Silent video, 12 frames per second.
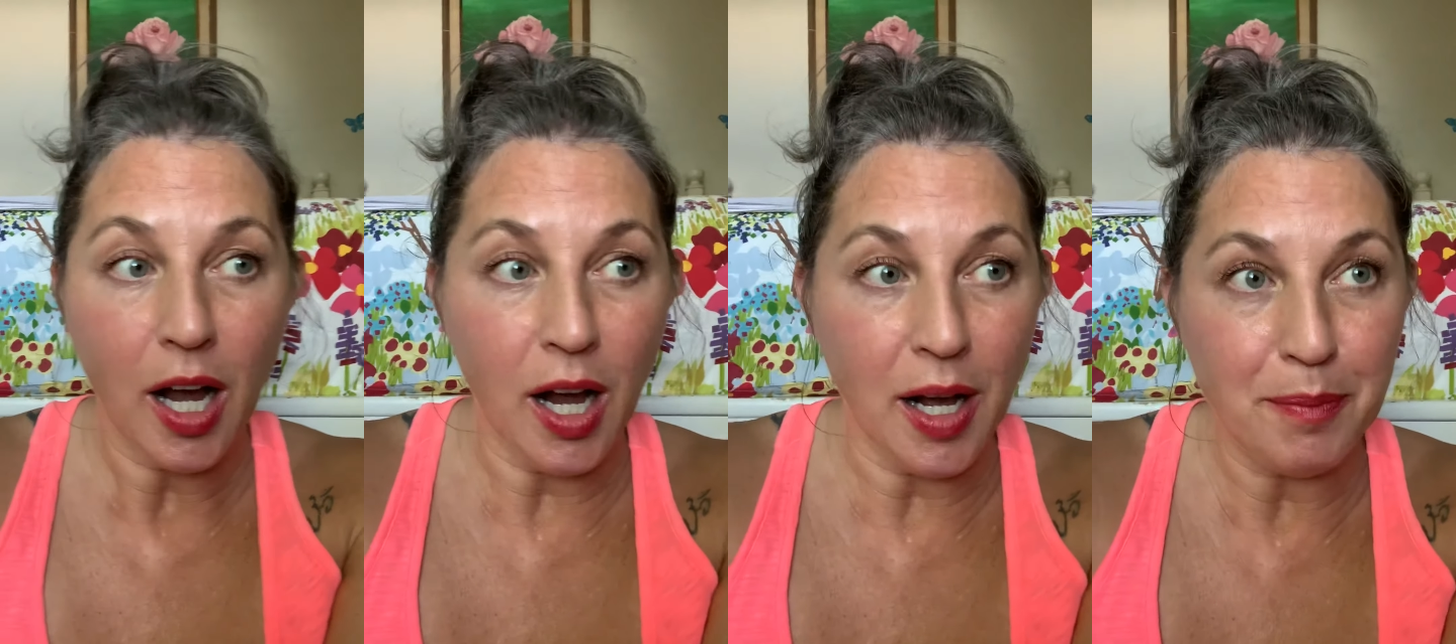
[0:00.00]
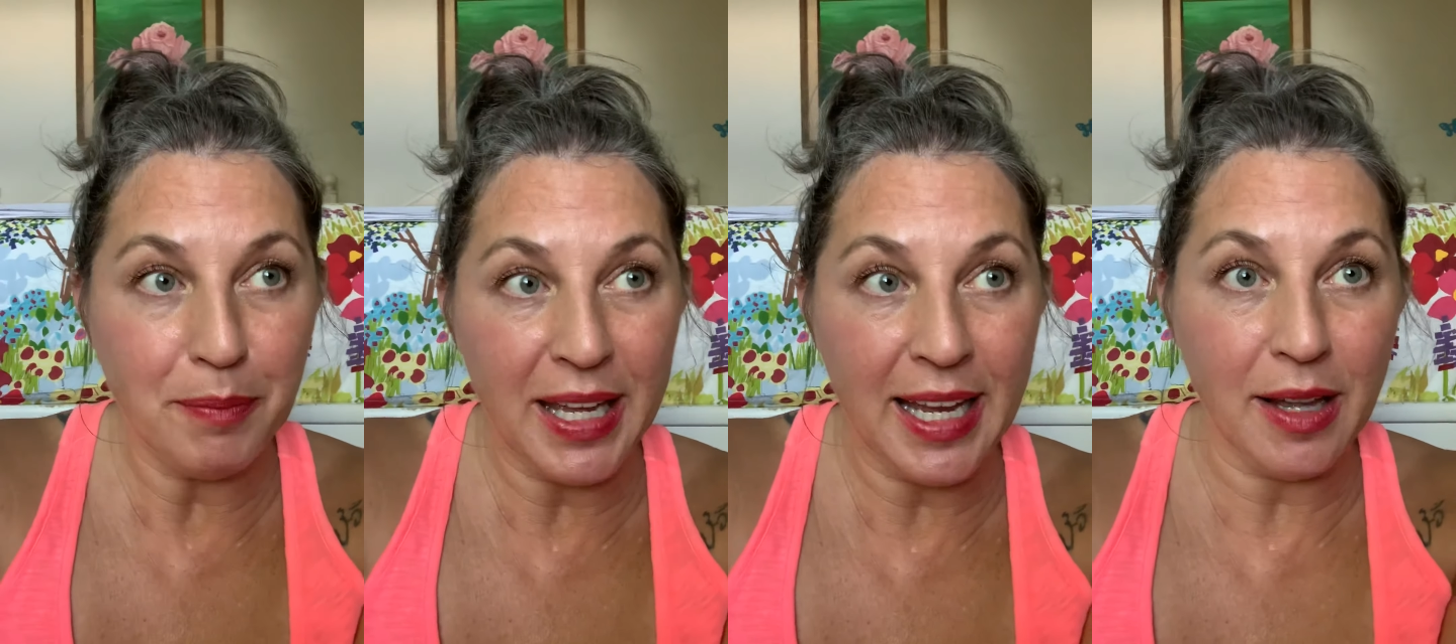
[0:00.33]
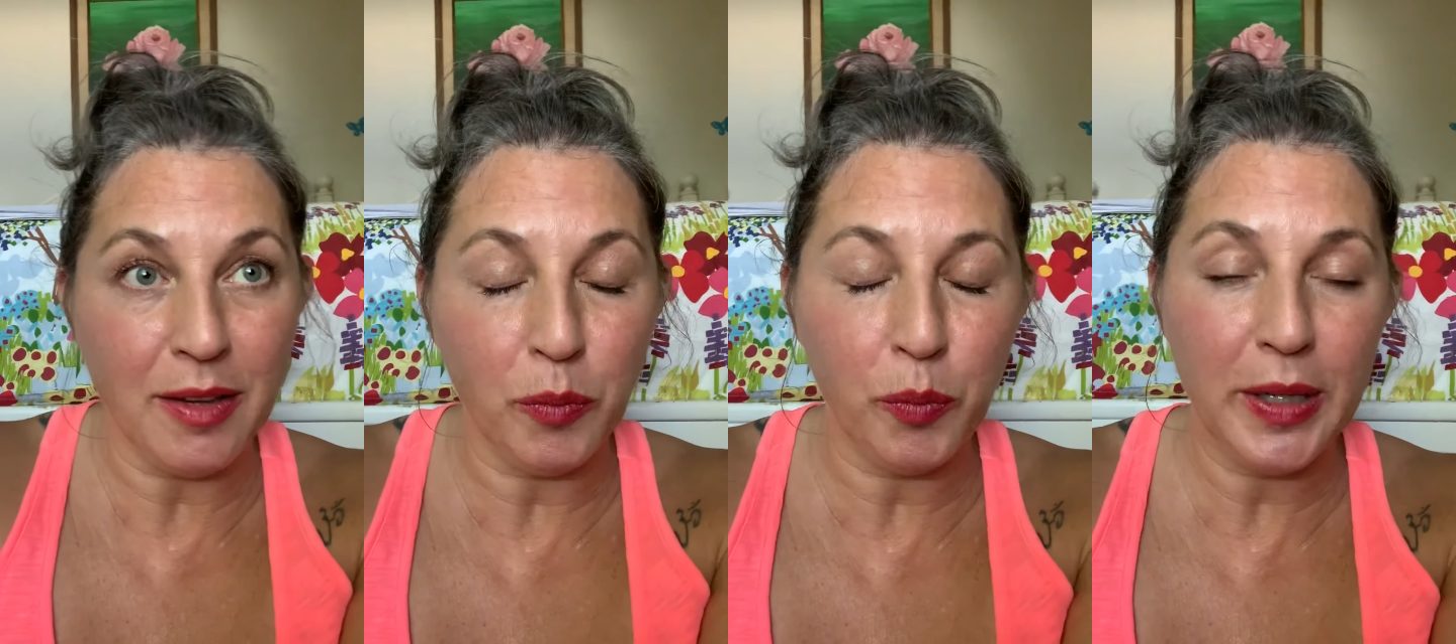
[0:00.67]
um, it,
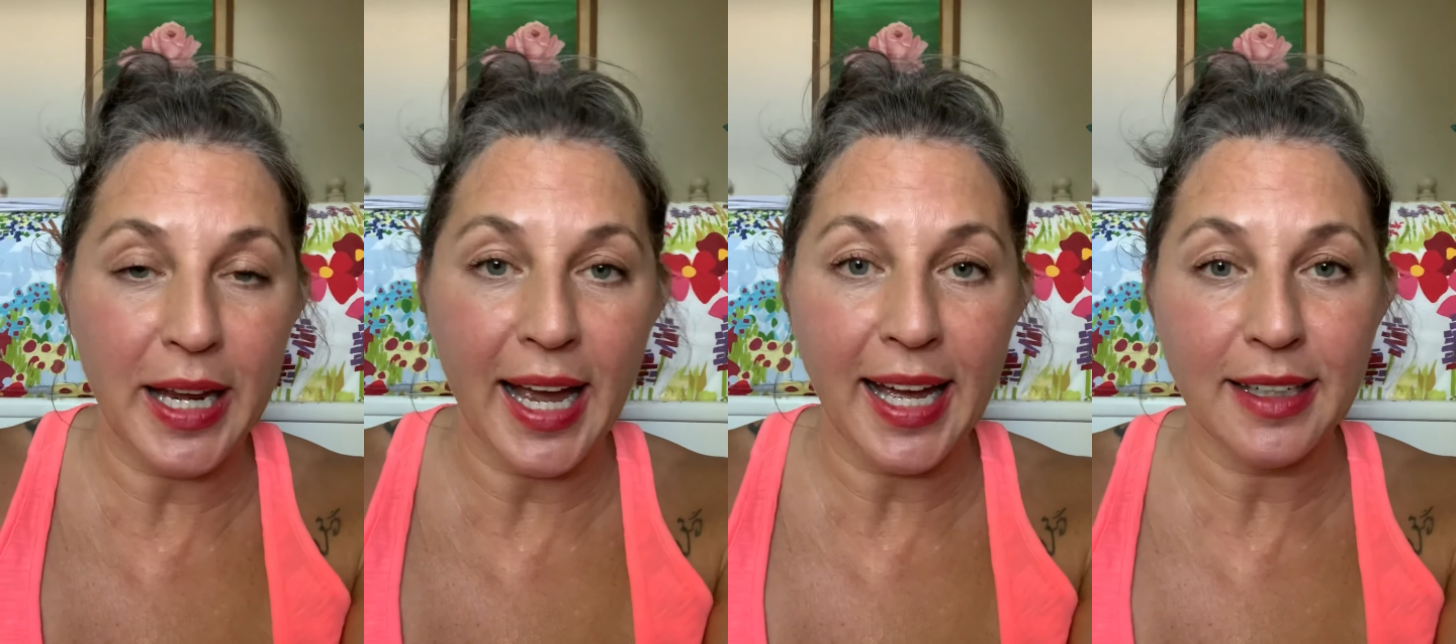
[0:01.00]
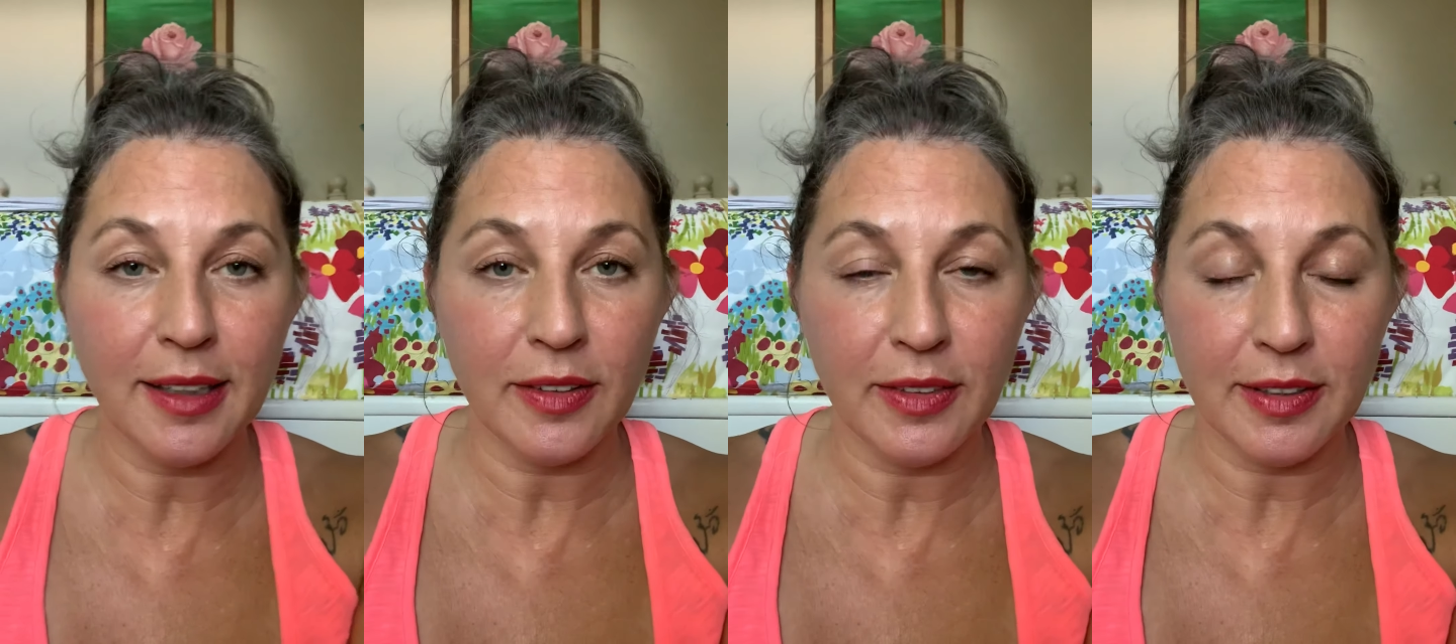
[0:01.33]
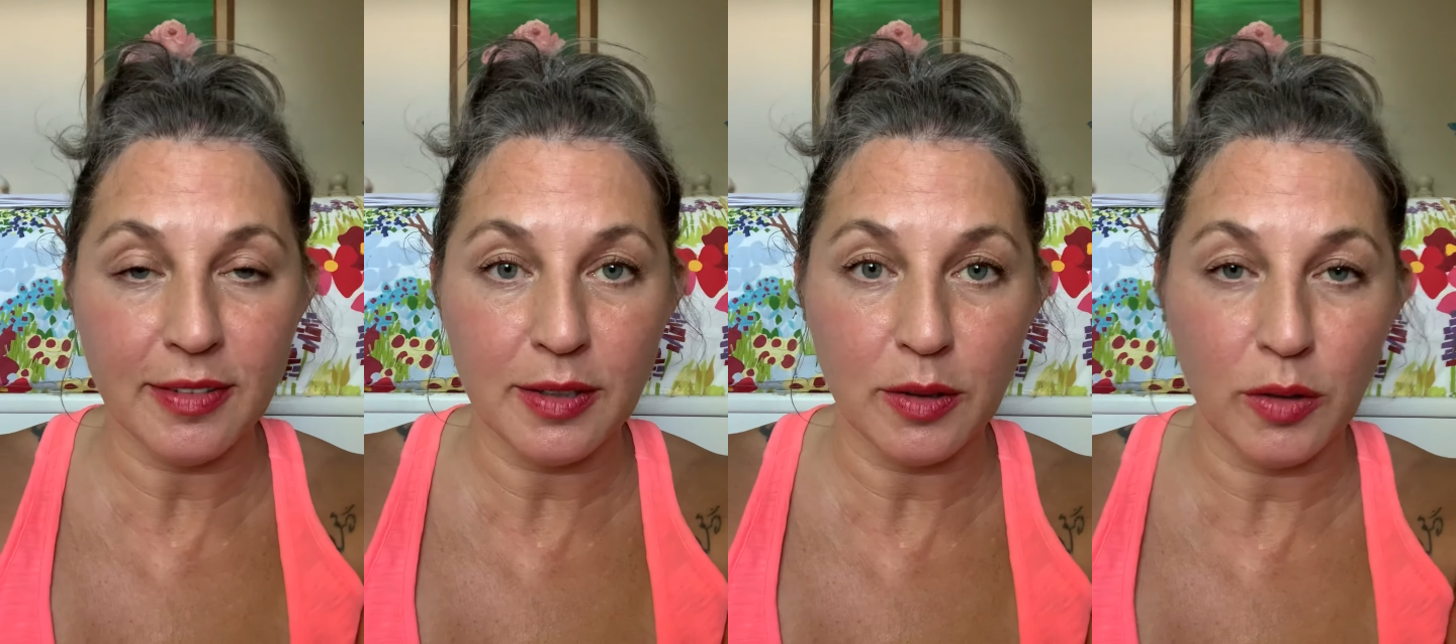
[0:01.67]
we had
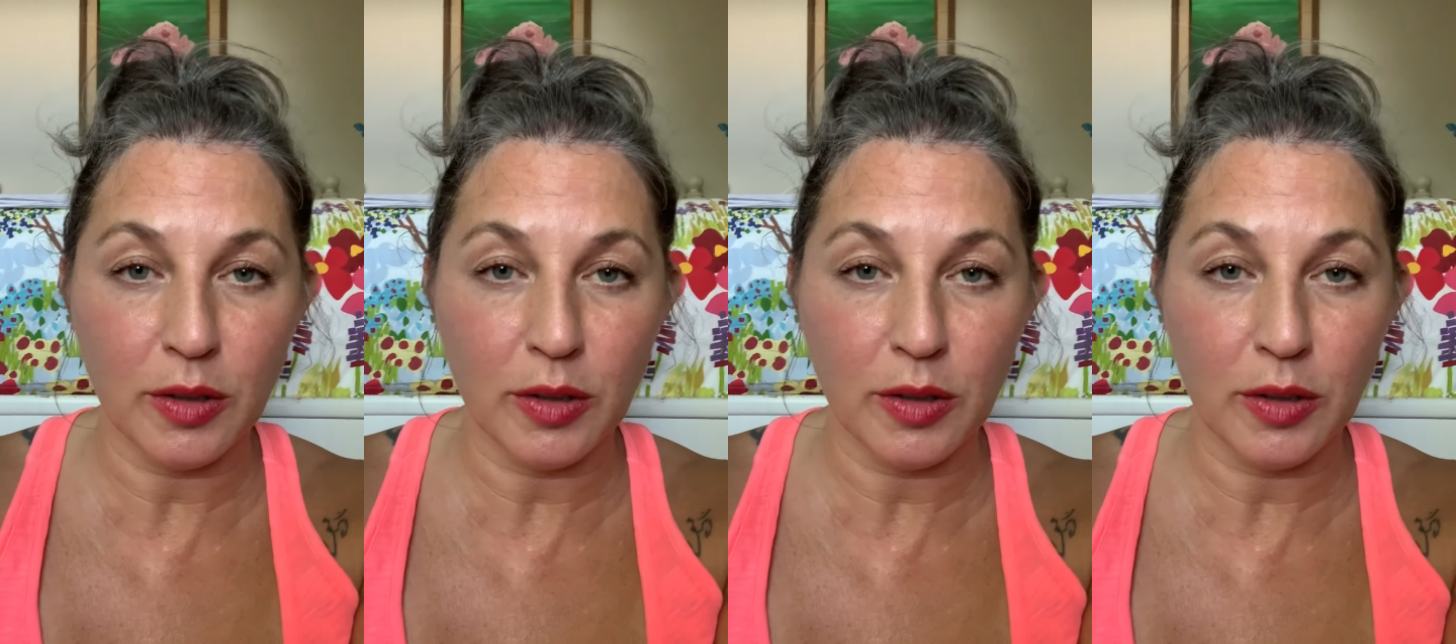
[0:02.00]
this